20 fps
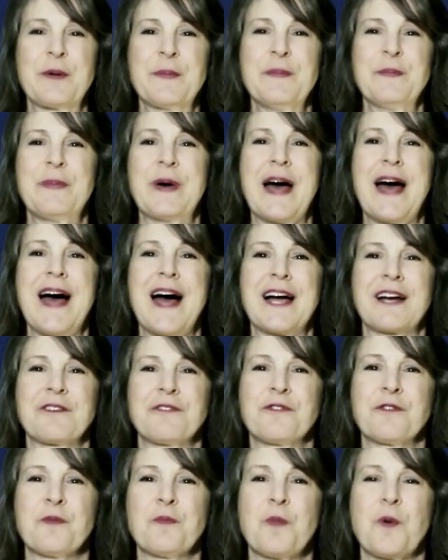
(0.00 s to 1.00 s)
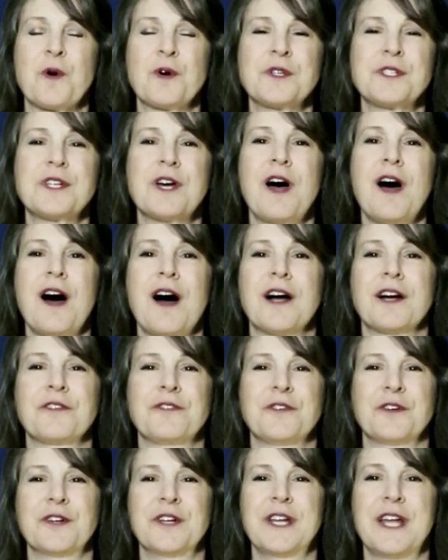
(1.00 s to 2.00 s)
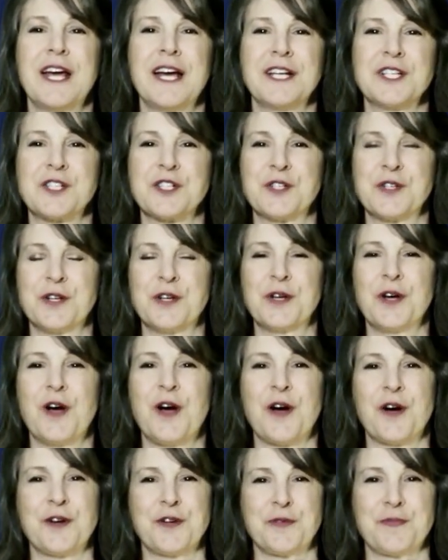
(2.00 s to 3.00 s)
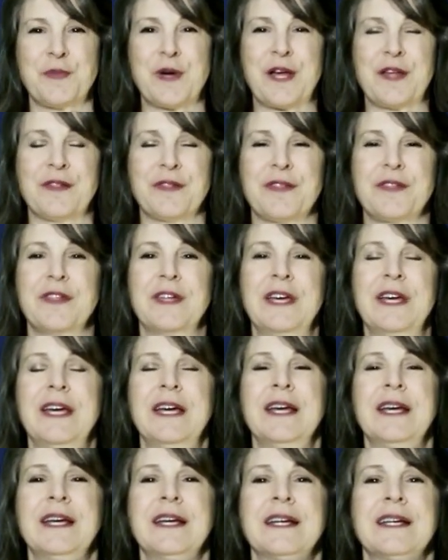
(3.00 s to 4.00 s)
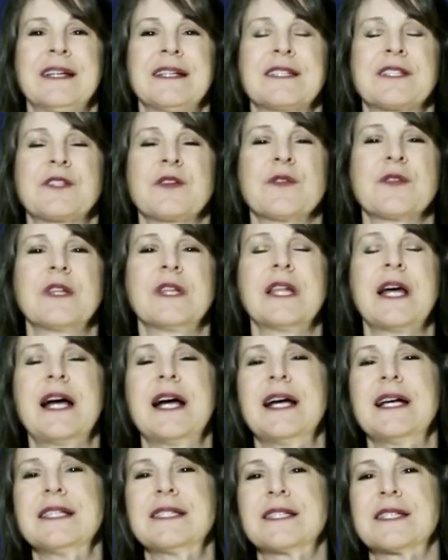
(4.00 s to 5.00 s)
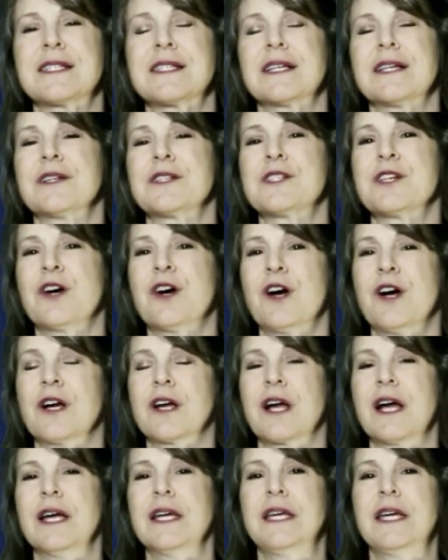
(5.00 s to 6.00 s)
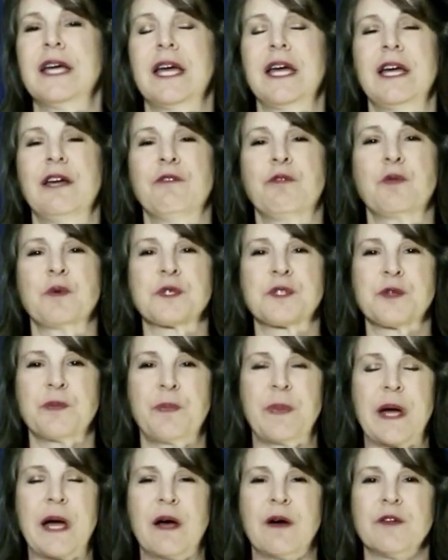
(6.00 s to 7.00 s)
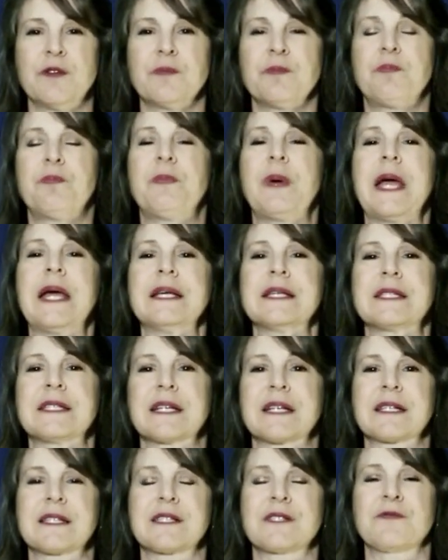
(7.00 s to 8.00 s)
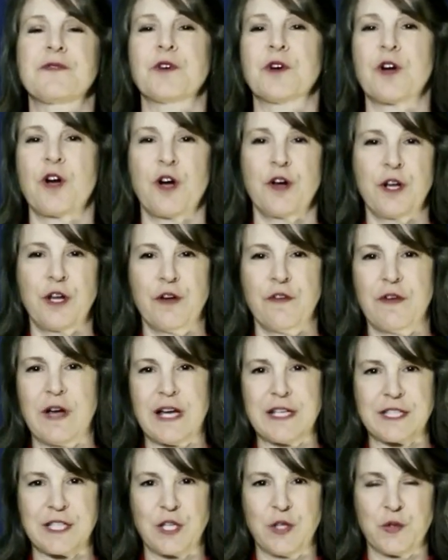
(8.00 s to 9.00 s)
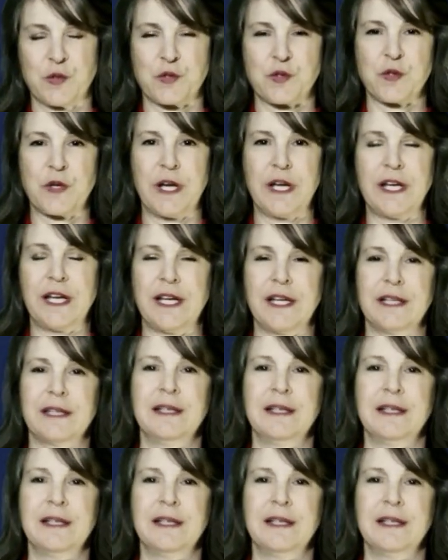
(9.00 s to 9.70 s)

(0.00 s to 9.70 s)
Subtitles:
back for more talk for National Heart Month. So the last talk I gave was about basics for cardiovascular training.